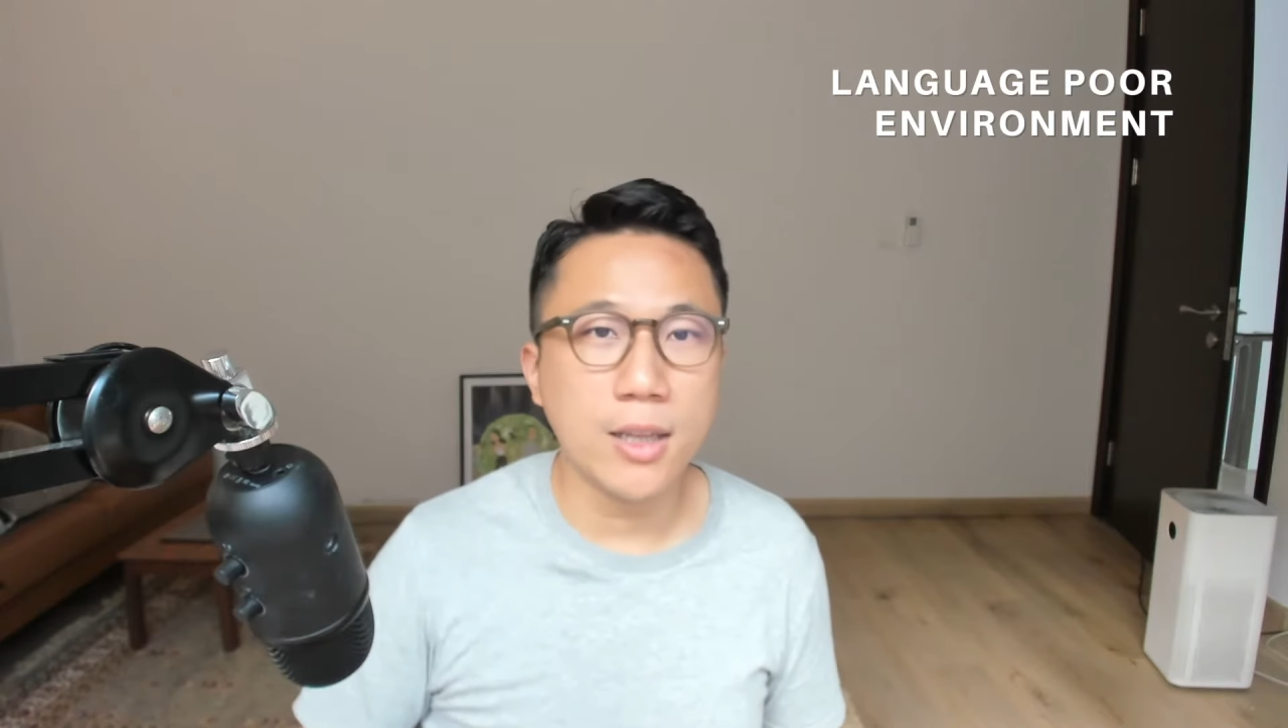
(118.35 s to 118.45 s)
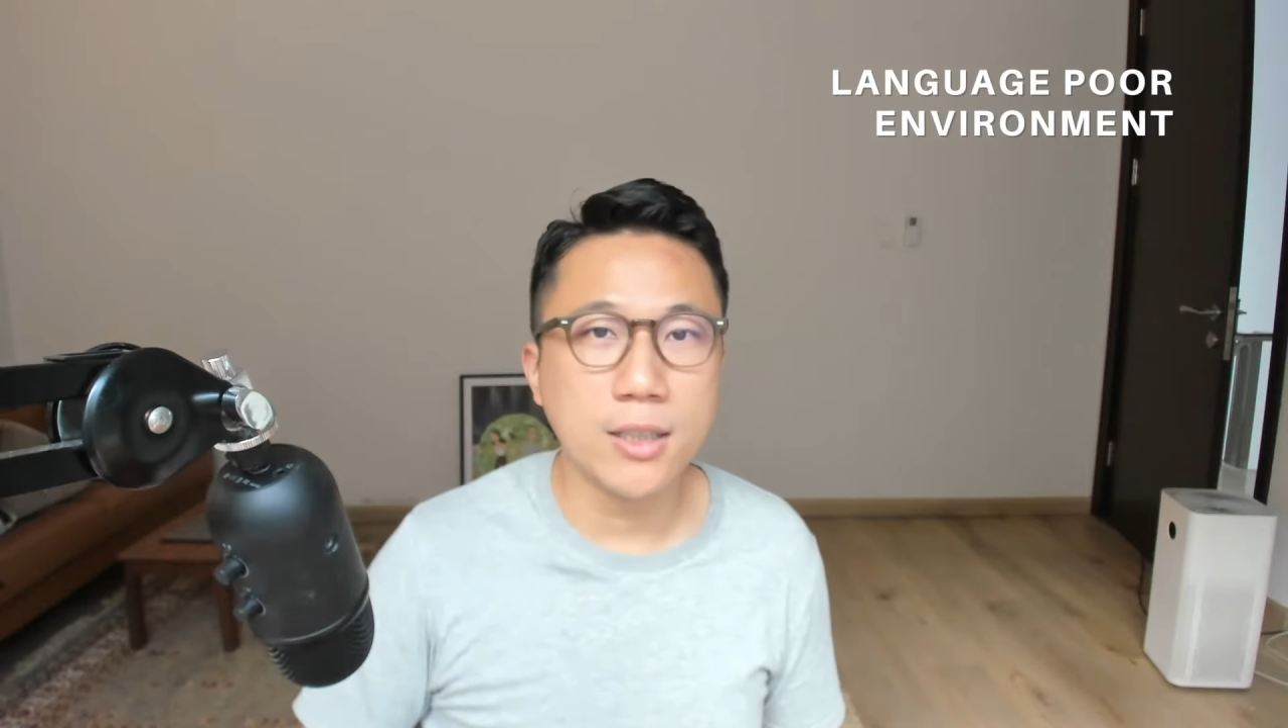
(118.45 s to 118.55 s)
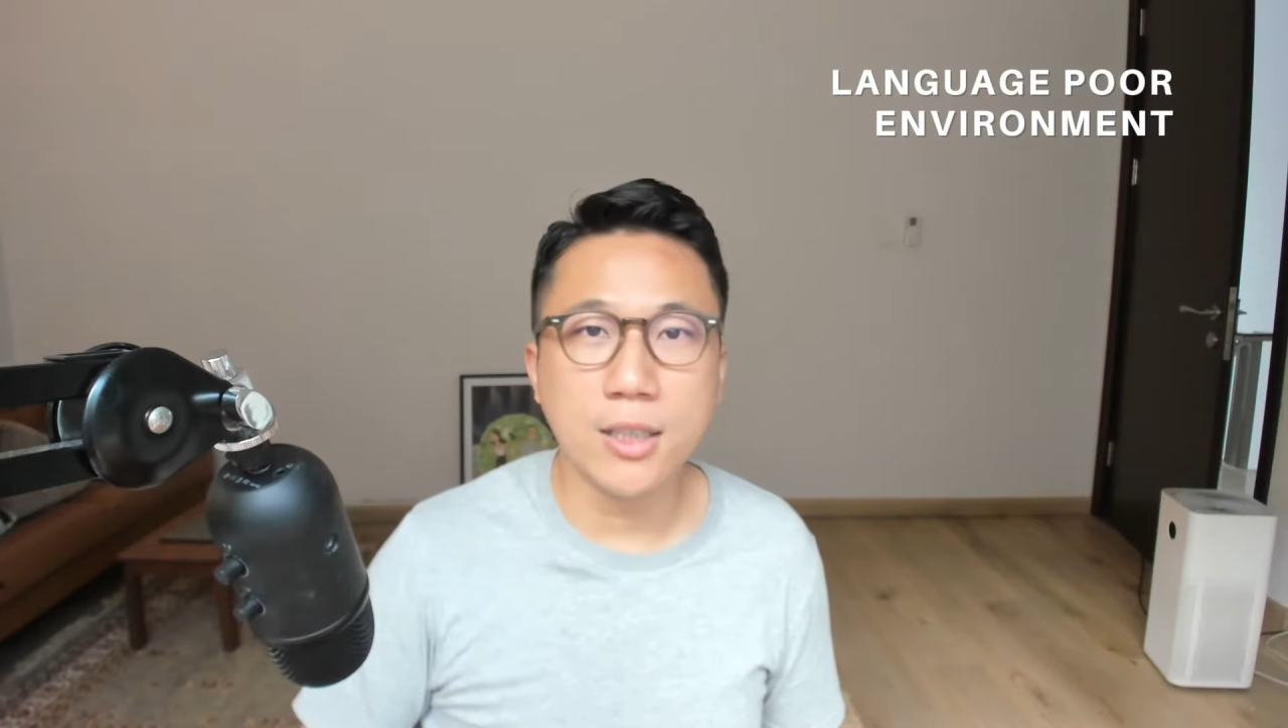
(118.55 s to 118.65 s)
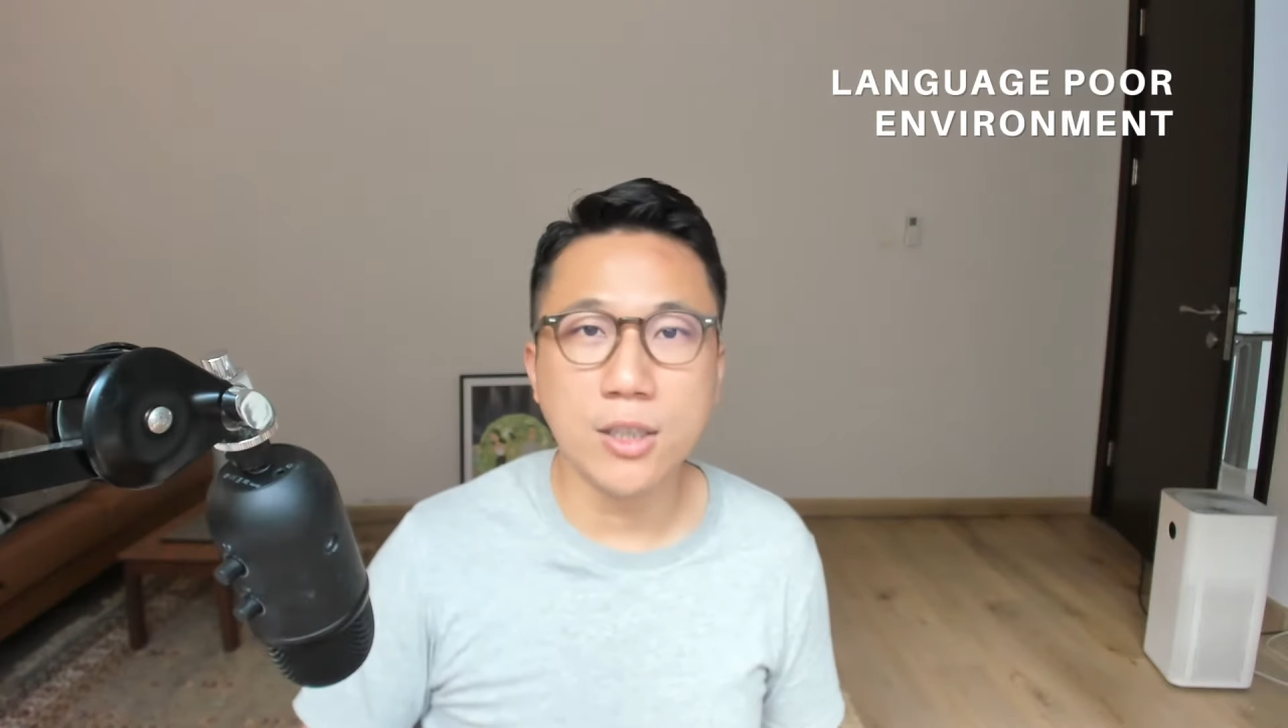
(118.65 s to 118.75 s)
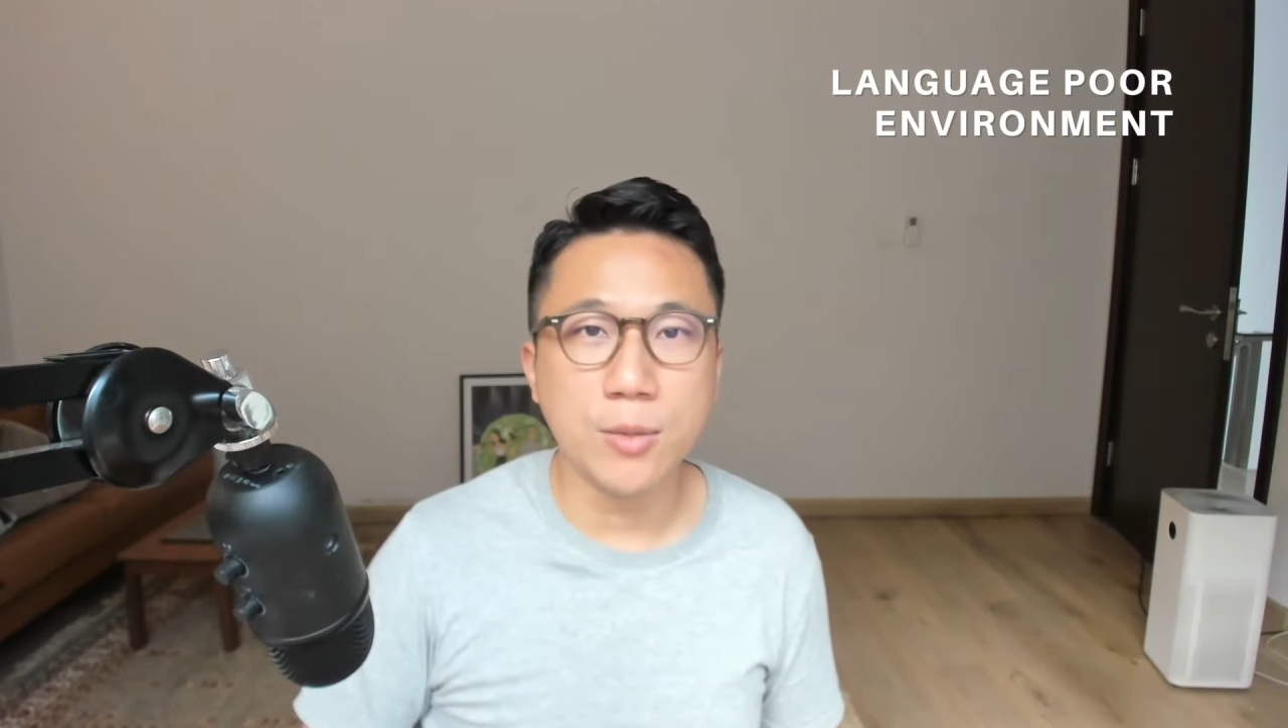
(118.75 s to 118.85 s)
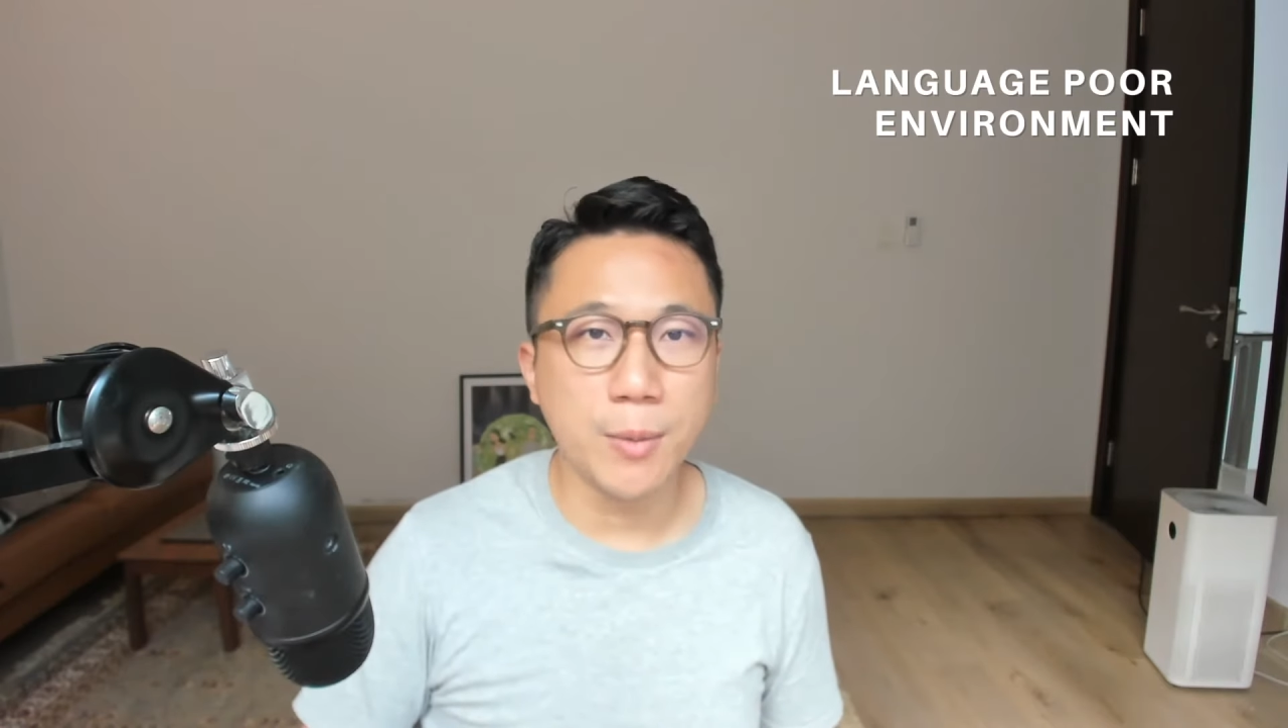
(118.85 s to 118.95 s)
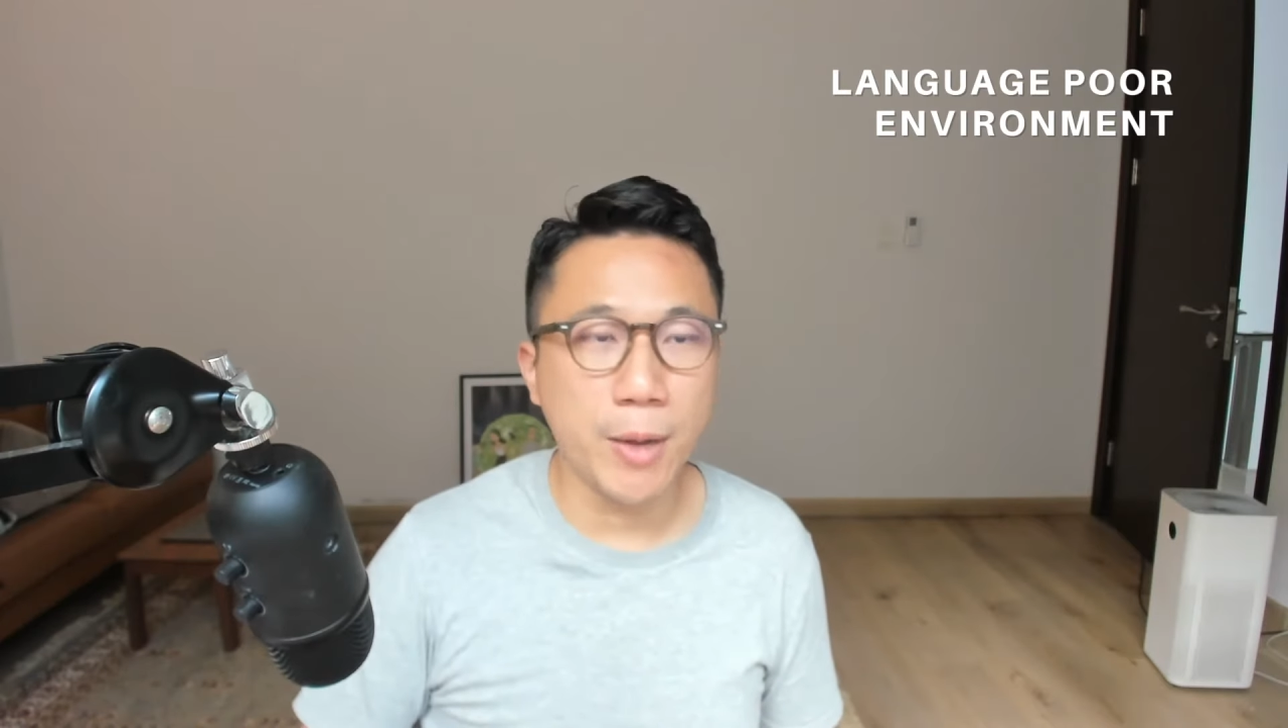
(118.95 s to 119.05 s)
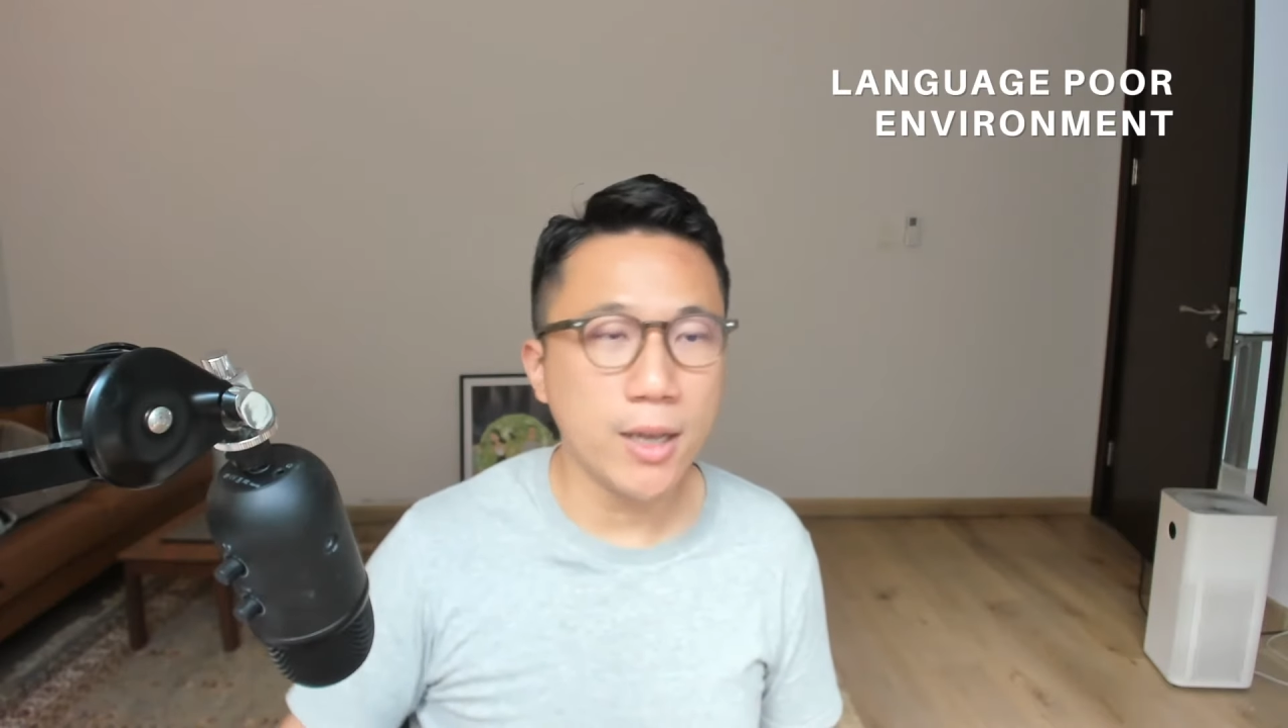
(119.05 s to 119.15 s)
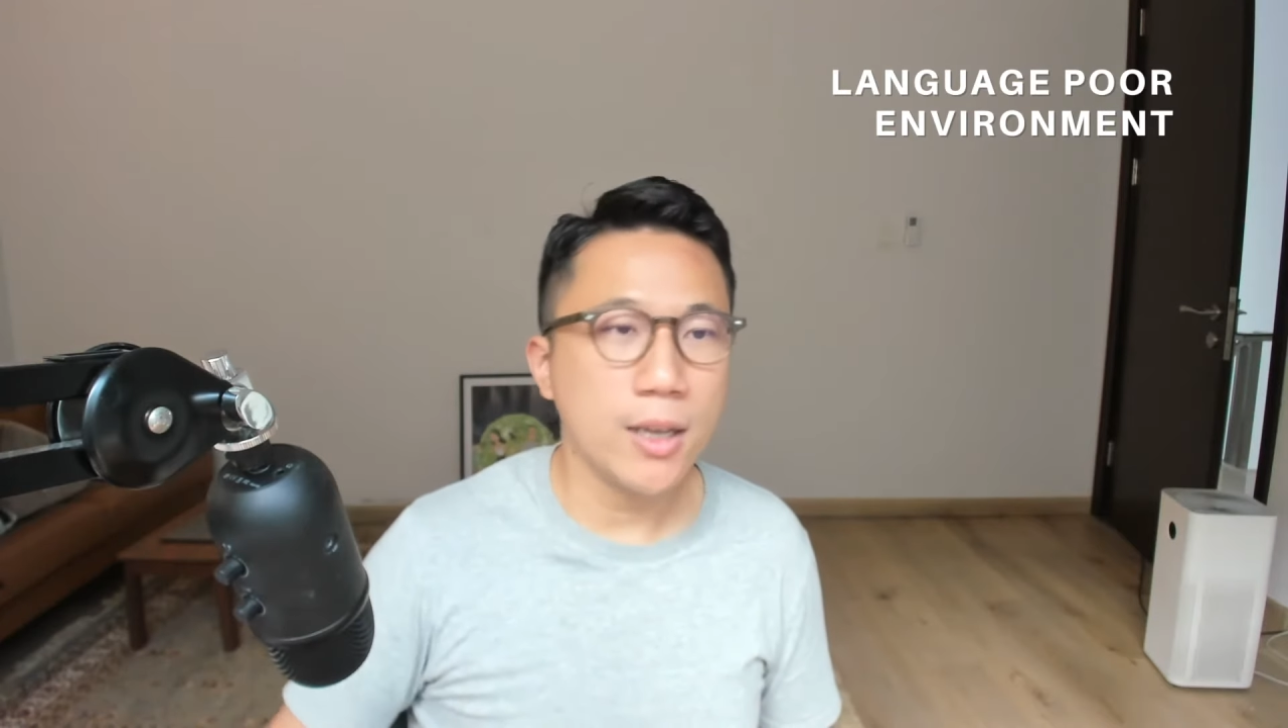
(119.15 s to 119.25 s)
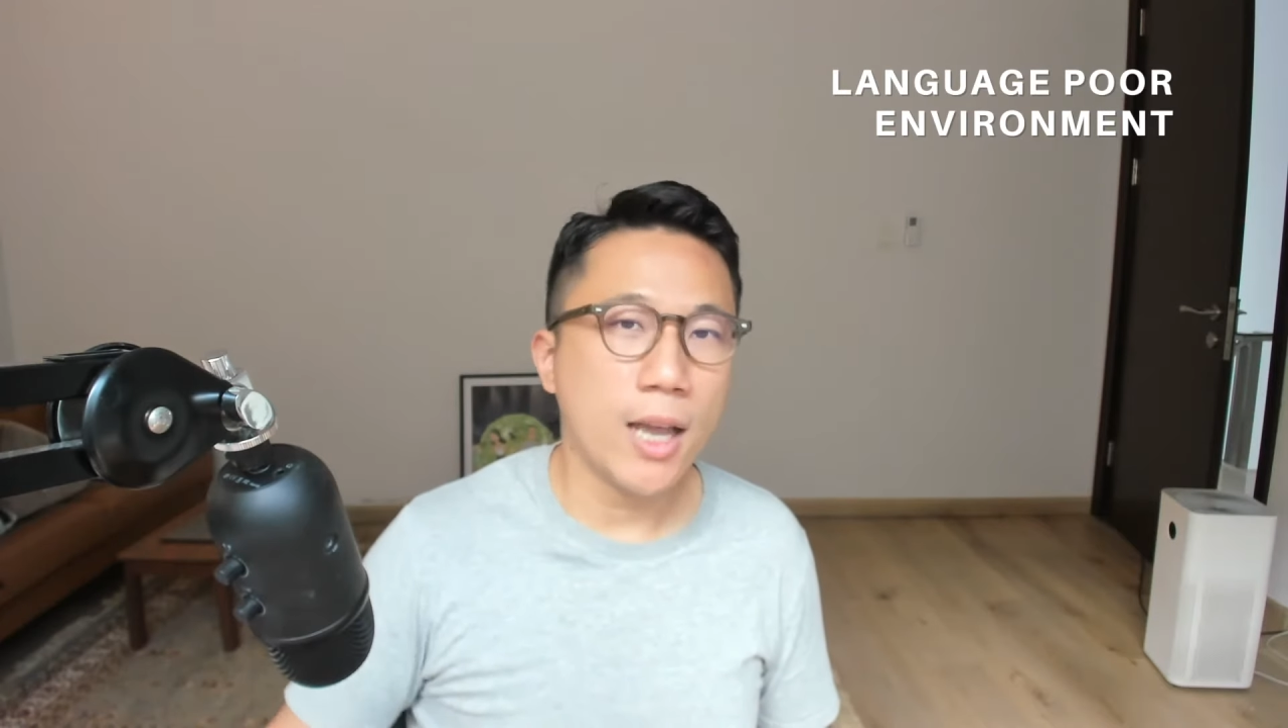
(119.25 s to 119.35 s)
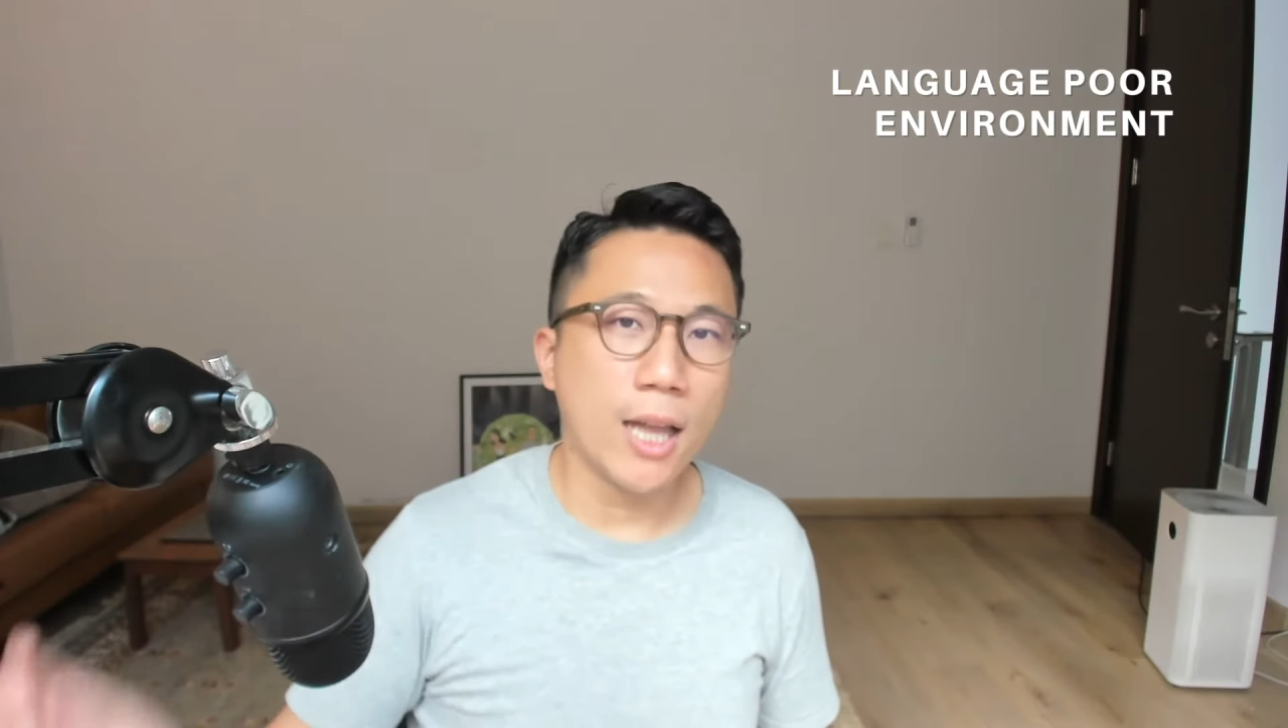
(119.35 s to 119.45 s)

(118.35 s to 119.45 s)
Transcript: It doesn't need to be me